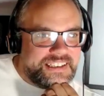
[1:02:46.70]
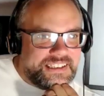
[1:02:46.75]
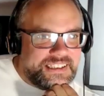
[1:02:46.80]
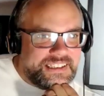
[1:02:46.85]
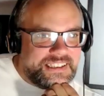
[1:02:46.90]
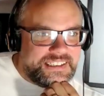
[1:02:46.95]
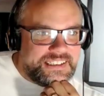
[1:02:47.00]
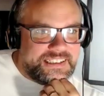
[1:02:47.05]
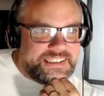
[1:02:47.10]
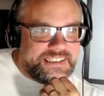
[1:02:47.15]

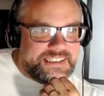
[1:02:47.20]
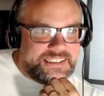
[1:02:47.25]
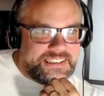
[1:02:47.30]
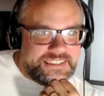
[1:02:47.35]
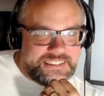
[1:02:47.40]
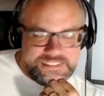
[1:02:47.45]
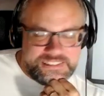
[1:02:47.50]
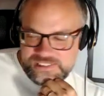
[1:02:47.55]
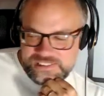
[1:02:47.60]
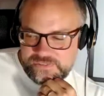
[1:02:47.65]
And
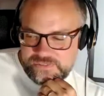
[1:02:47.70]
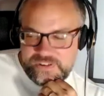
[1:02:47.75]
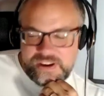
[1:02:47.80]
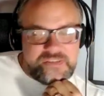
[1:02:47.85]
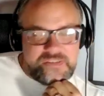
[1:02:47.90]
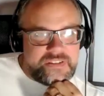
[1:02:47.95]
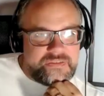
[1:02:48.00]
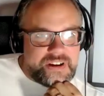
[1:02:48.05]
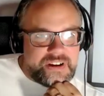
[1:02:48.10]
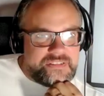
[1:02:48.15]
it's
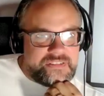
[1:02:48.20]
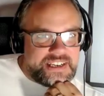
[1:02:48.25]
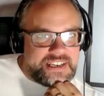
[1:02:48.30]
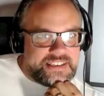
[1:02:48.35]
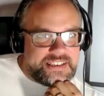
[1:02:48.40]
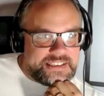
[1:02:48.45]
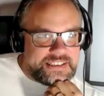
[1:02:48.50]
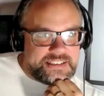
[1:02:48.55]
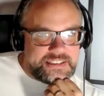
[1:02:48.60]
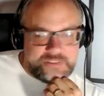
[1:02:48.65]
very, very
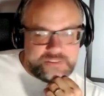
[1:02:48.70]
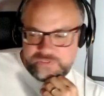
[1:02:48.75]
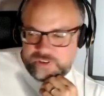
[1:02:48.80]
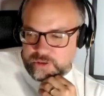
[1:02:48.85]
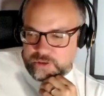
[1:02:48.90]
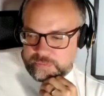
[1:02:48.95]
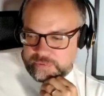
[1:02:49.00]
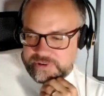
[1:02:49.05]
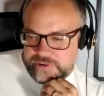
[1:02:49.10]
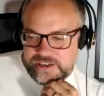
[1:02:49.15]
easy to
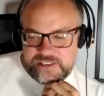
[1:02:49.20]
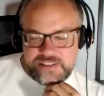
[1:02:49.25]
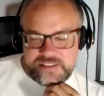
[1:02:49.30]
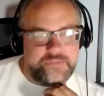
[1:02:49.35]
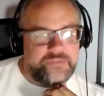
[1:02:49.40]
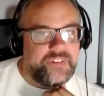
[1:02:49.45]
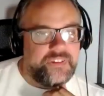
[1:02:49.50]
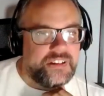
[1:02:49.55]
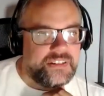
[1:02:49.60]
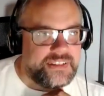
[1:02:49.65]
fall prey to
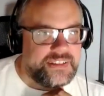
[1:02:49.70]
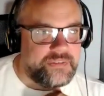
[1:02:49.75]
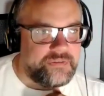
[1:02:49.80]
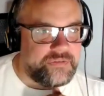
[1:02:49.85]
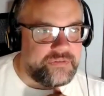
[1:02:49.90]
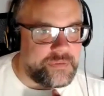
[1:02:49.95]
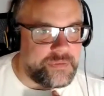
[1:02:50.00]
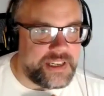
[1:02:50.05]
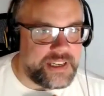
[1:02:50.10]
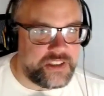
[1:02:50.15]
false
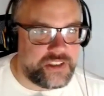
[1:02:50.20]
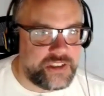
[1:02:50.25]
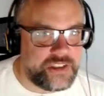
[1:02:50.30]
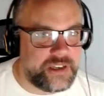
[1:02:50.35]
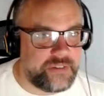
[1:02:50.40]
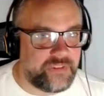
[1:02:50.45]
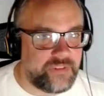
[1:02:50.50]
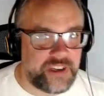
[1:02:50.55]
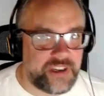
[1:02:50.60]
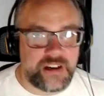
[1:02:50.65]
information
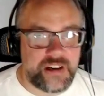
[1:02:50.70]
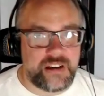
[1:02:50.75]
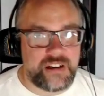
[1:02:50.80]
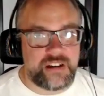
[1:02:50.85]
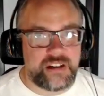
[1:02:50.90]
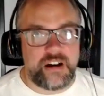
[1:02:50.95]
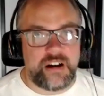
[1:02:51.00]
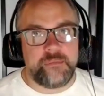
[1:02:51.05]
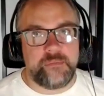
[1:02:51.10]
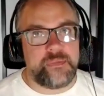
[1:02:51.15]
if you
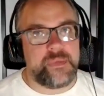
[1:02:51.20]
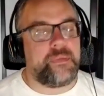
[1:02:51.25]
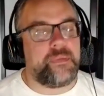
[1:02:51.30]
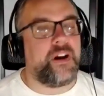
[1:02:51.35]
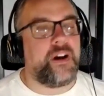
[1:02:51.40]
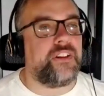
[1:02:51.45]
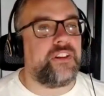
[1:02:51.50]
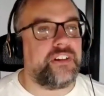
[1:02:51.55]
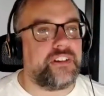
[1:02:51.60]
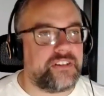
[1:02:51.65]
can't be
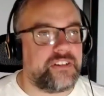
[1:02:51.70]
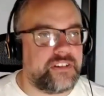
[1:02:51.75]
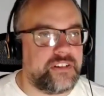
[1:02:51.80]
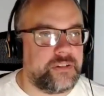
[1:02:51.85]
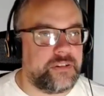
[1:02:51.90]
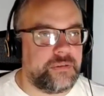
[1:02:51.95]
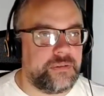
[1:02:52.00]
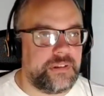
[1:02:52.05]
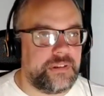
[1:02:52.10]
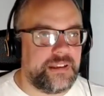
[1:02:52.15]
bothered to
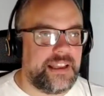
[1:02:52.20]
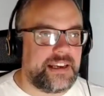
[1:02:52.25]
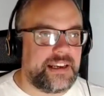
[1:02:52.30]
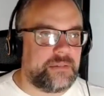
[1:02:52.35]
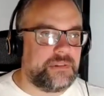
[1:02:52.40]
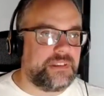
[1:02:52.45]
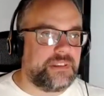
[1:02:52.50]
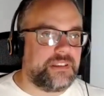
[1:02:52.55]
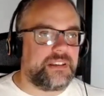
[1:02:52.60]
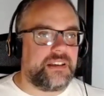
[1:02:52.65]
do the
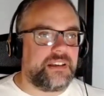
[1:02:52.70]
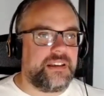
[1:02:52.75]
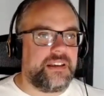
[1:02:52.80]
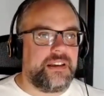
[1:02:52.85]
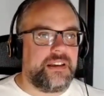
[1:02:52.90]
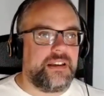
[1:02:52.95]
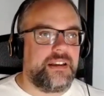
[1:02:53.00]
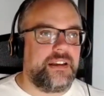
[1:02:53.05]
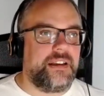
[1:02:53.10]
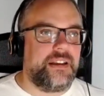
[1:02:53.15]
legwork.
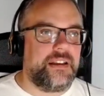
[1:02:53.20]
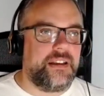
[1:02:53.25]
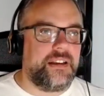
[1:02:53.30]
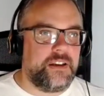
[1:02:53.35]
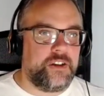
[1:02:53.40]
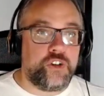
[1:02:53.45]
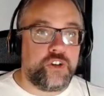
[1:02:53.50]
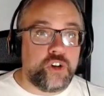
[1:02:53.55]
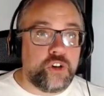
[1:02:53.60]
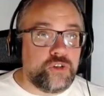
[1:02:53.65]

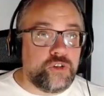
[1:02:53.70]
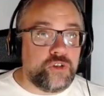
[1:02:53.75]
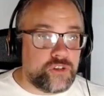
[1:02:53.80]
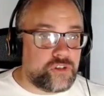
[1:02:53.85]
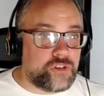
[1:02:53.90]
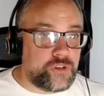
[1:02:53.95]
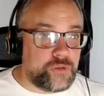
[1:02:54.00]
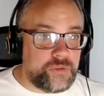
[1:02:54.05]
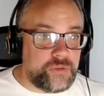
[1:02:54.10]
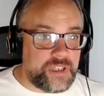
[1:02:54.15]
Don't
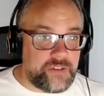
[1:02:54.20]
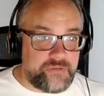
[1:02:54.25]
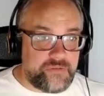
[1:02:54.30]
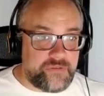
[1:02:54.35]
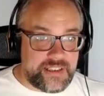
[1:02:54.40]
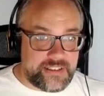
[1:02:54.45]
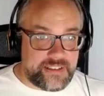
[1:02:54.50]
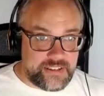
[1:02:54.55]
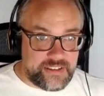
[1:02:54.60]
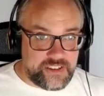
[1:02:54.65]
do your
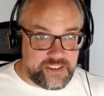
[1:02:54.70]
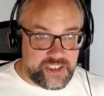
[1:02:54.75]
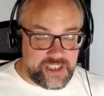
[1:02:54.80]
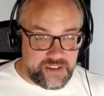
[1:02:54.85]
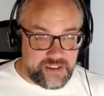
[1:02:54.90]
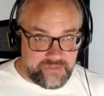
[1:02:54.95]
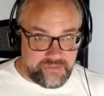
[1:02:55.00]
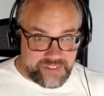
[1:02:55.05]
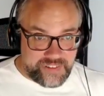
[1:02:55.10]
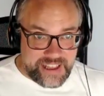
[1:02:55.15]
research
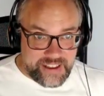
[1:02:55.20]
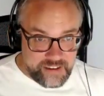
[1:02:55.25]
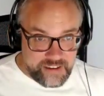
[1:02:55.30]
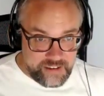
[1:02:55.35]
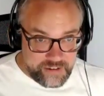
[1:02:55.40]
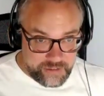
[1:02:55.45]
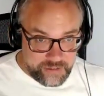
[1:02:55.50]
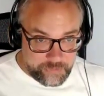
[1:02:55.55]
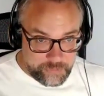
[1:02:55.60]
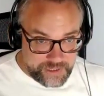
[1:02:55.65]
in a flat
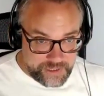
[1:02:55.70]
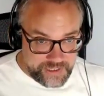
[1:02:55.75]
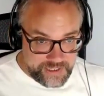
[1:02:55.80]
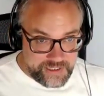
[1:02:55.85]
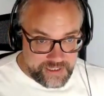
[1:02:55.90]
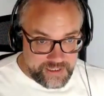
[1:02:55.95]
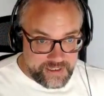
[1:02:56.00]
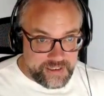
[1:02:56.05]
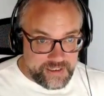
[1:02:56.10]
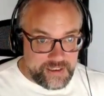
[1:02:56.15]
earth
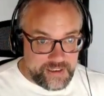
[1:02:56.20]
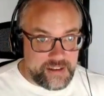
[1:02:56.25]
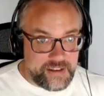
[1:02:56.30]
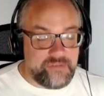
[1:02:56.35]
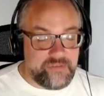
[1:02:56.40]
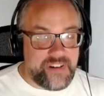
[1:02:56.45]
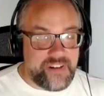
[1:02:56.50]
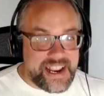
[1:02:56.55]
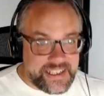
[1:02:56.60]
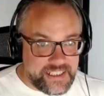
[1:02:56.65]
way.
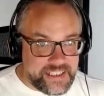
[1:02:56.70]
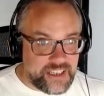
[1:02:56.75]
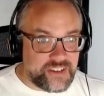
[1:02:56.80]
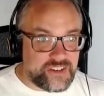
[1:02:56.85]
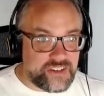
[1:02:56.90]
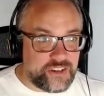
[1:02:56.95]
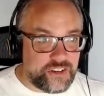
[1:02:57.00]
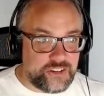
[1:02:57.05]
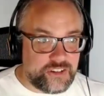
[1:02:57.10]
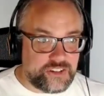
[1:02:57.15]
Vet your
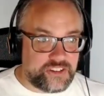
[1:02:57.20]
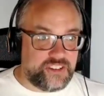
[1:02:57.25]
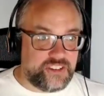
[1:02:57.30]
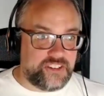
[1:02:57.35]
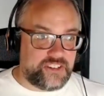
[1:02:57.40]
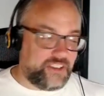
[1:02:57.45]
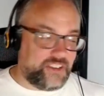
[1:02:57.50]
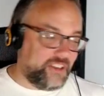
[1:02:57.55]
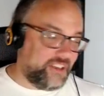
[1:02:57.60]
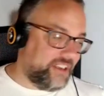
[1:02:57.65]

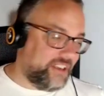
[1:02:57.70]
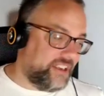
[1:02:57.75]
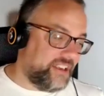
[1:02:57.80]
sources.